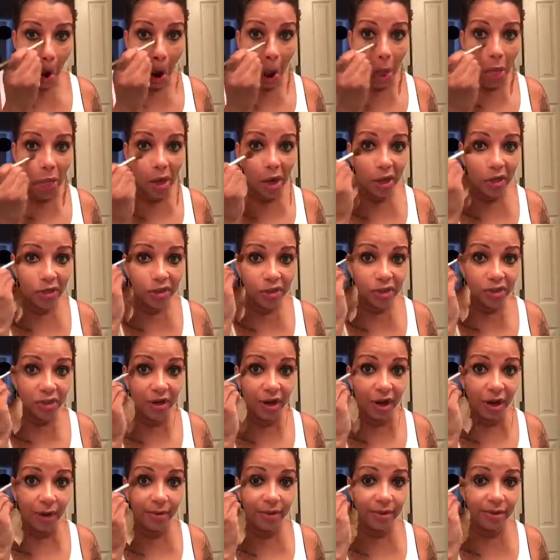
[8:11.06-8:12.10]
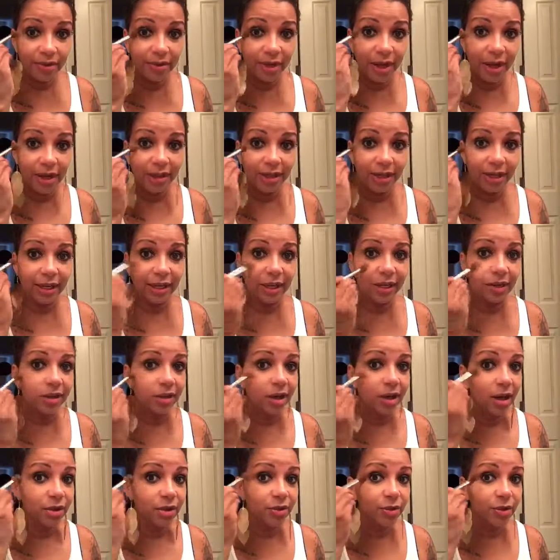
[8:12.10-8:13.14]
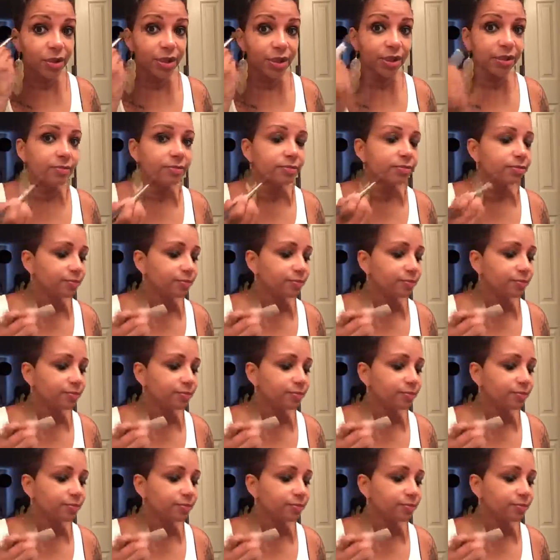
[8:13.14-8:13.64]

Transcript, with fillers: And then I'll show you how we do the highlighting and the contouring.